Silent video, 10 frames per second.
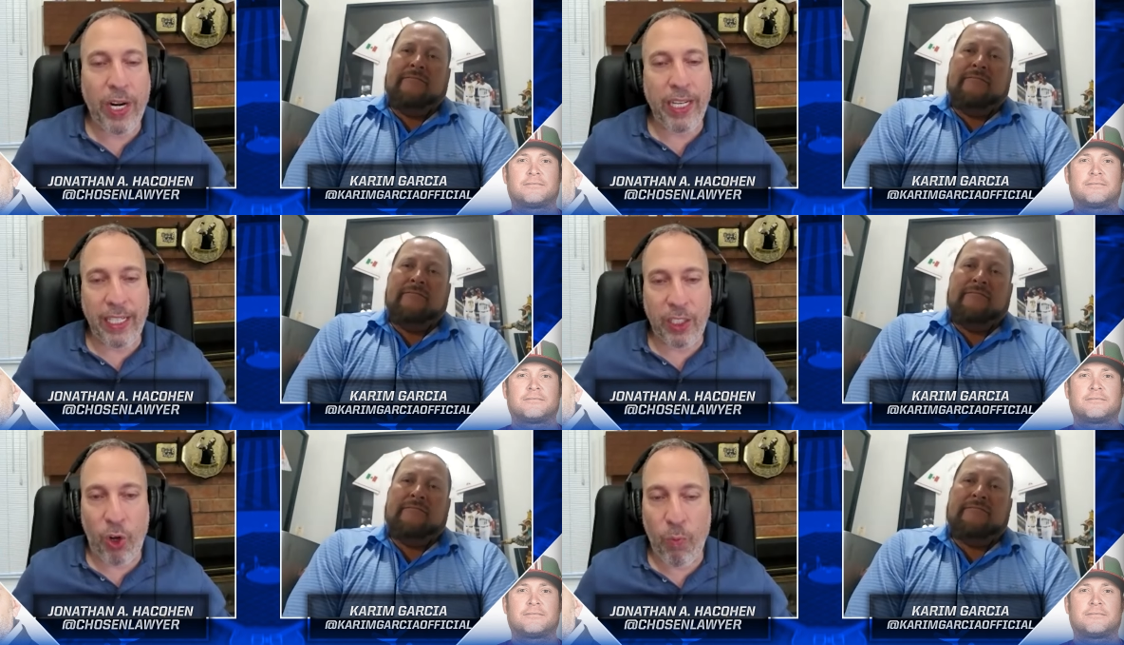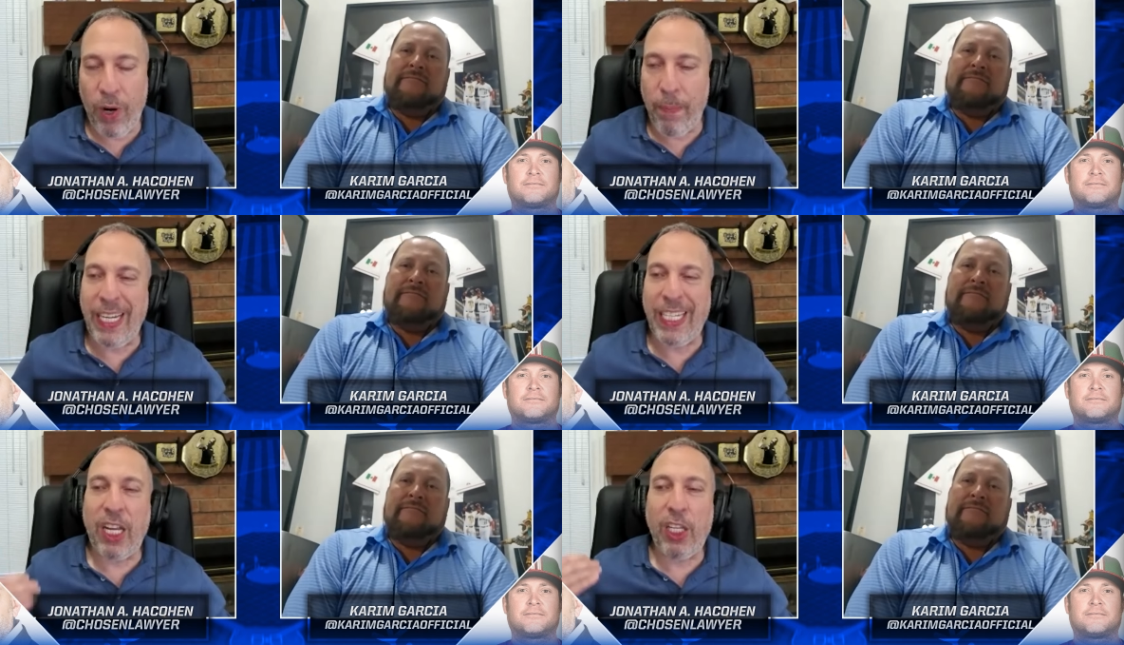Speaker 1: run, he gets the home run,
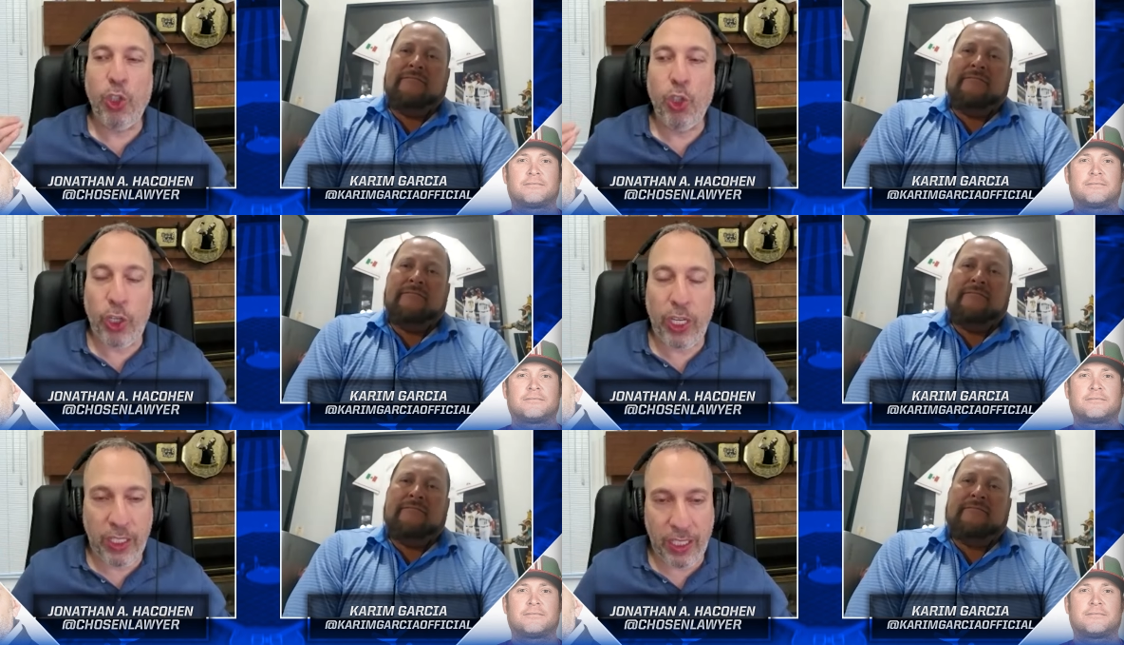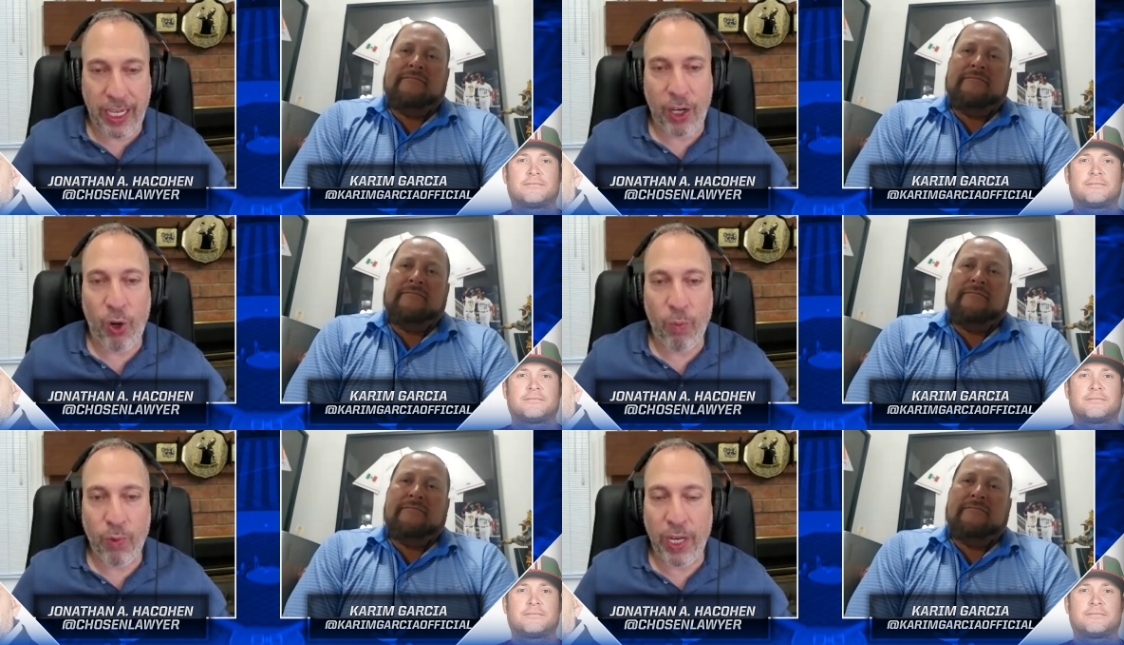but he's not looking to get a
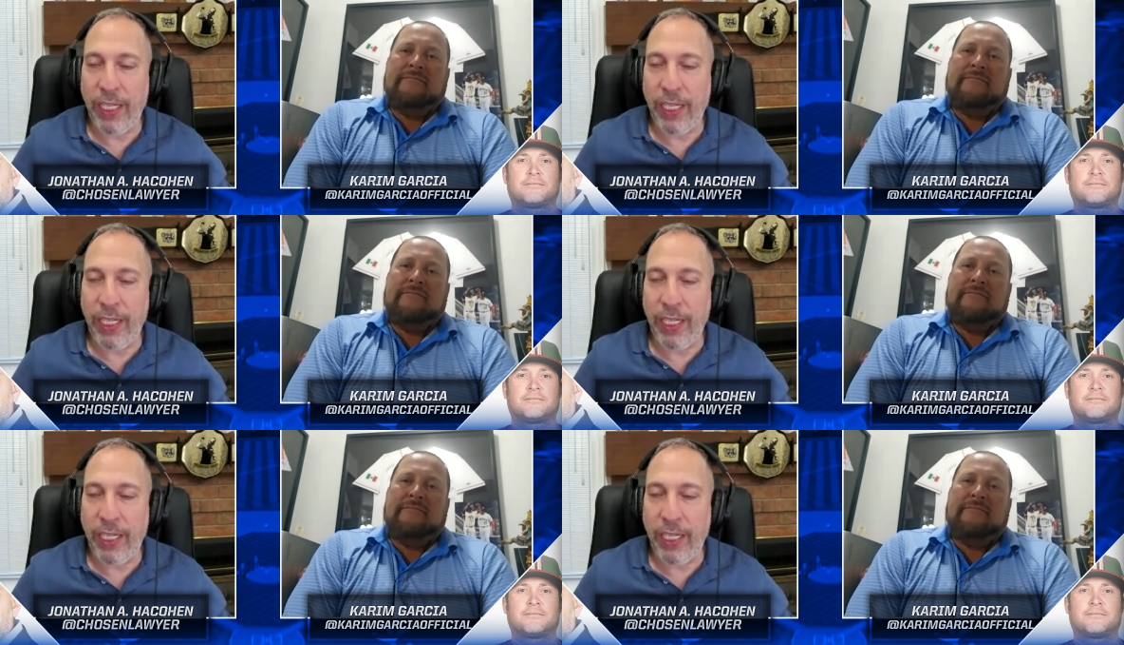home